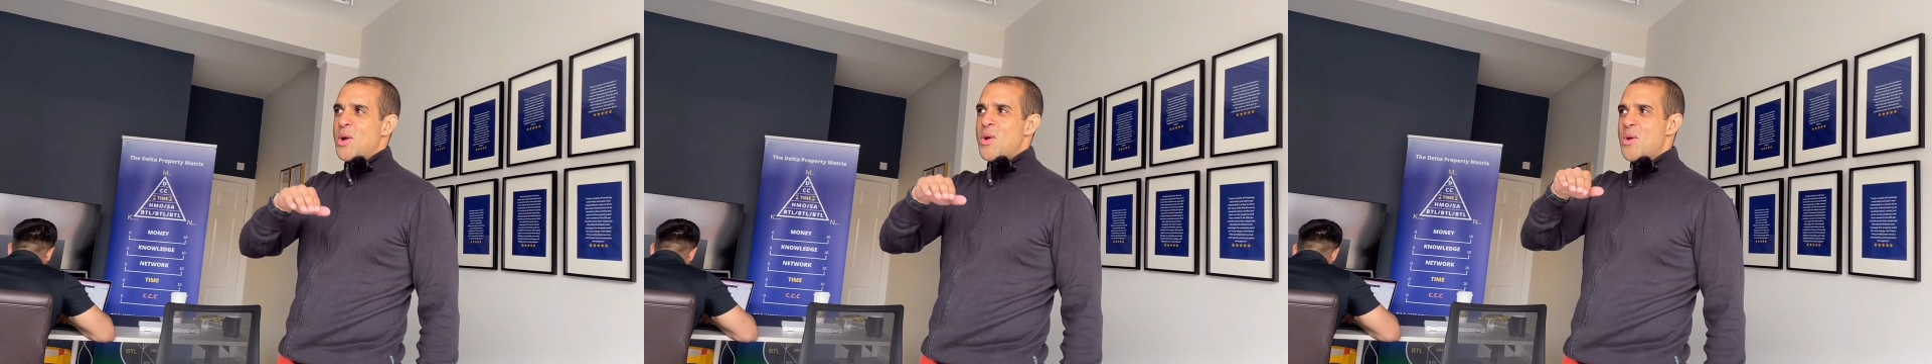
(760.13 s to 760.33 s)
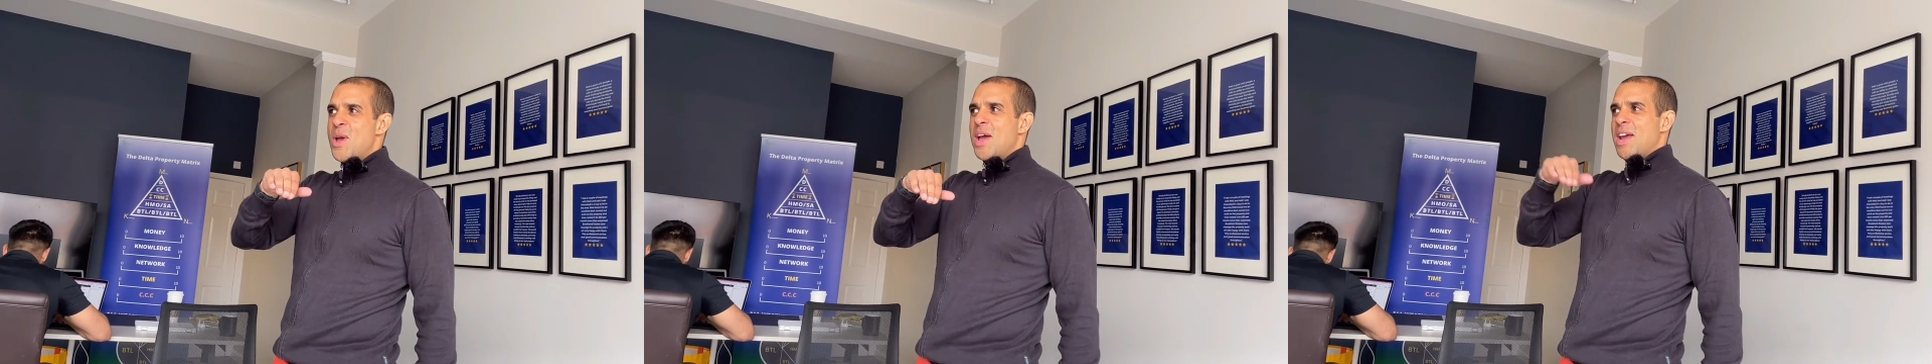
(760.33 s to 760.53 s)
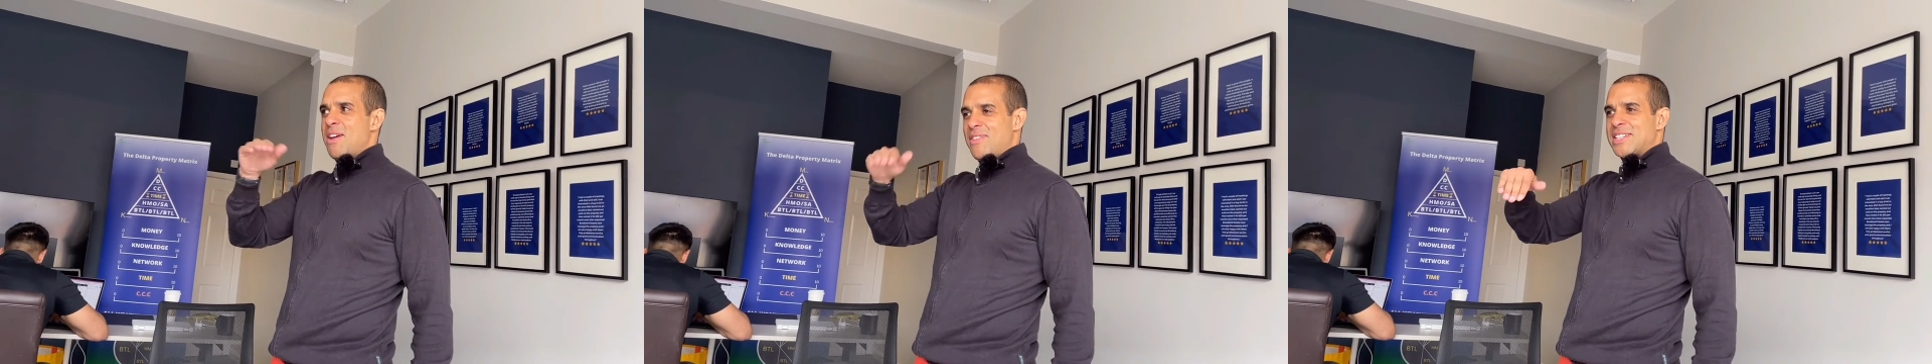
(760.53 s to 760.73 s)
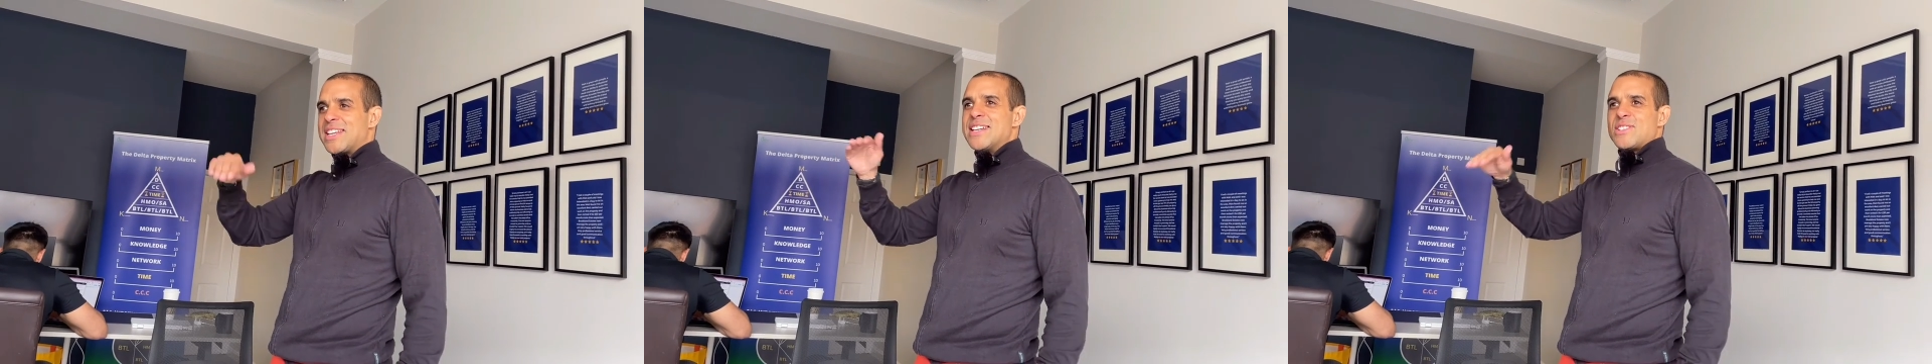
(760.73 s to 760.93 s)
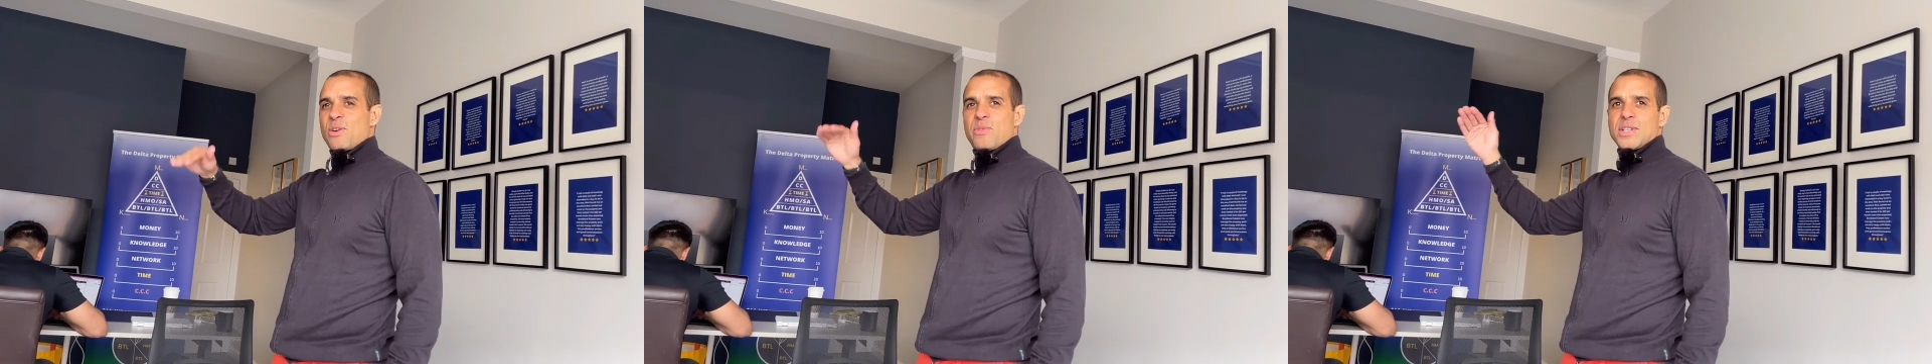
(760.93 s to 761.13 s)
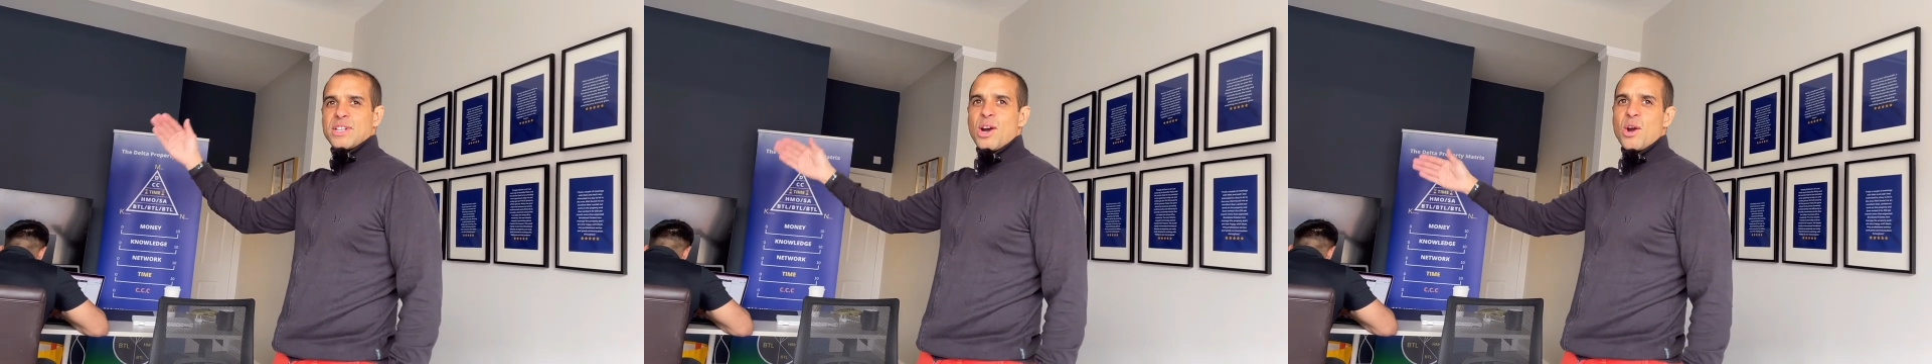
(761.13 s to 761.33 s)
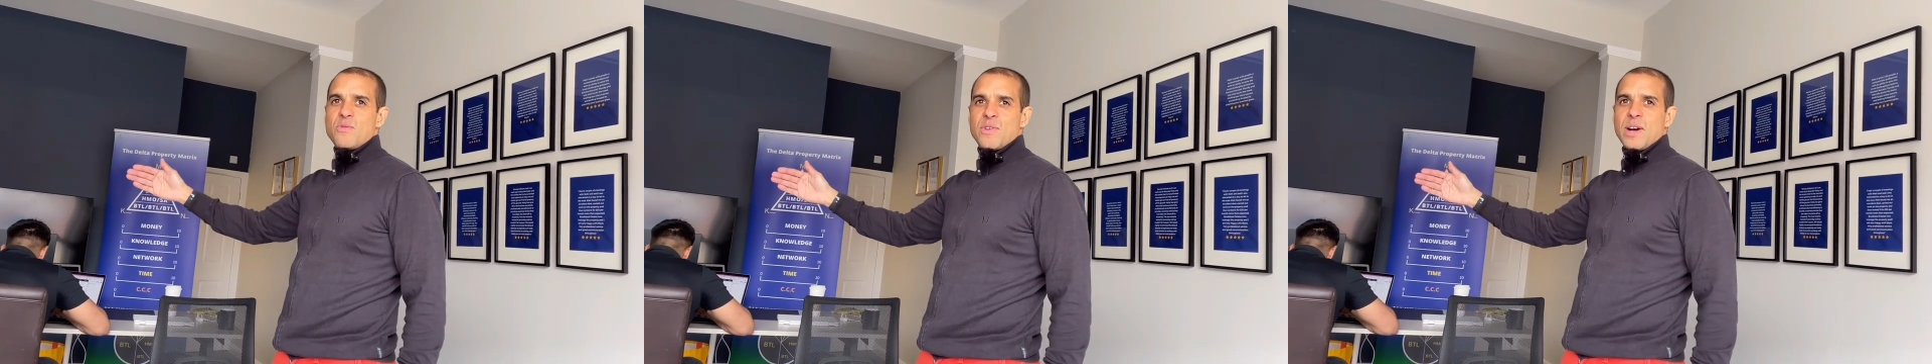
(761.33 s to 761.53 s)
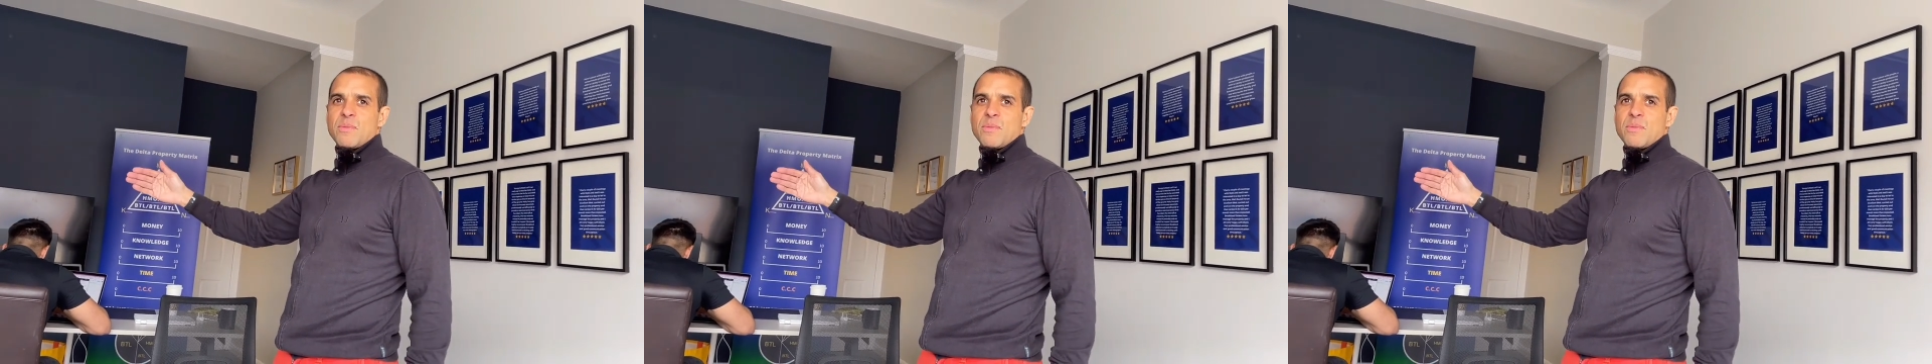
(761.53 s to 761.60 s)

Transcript: if it says offers over?